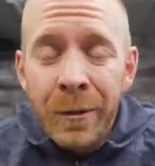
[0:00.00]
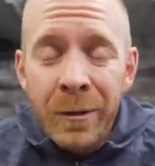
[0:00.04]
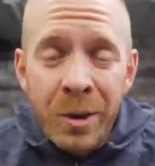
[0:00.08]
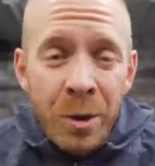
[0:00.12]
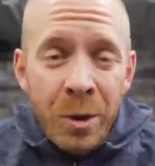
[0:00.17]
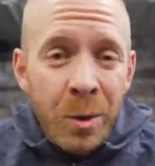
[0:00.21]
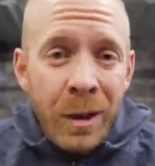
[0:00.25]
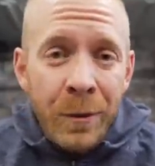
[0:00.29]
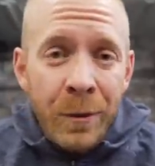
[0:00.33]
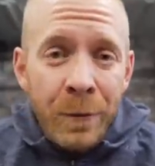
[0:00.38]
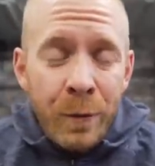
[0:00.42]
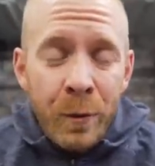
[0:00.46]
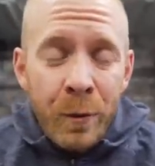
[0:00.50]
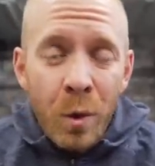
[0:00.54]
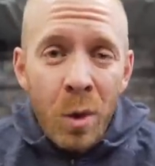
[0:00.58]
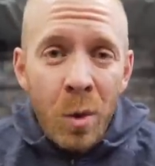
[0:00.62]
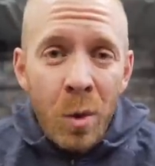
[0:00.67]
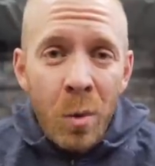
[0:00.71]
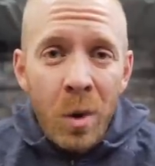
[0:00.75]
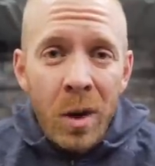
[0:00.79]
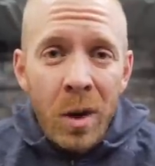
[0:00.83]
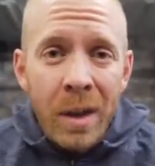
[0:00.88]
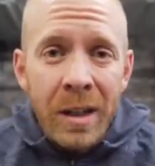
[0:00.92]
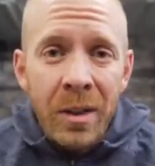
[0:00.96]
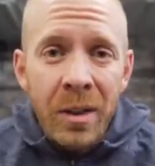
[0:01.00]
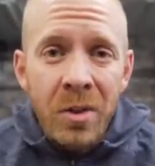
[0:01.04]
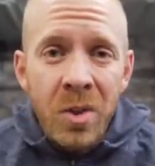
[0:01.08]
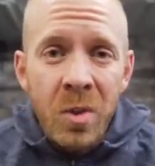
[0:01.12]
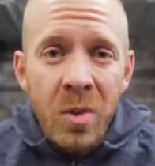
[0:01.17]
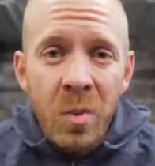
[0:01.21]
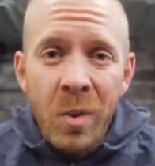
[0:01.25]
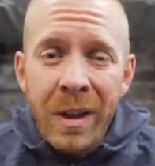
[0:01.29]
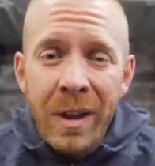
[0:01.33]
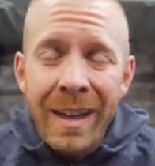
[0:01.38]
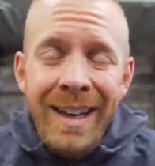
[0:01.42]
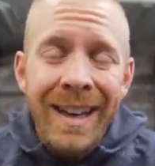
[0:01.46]
doing four workouts
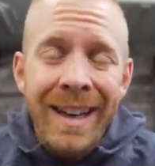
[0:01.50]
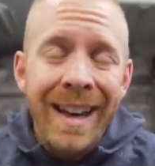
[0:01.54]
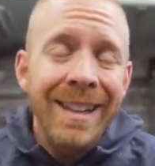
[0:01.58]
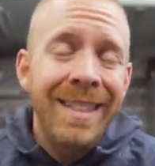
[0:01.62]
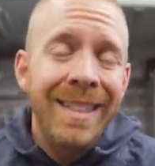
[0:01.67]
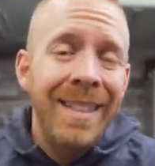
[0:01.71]
a week, I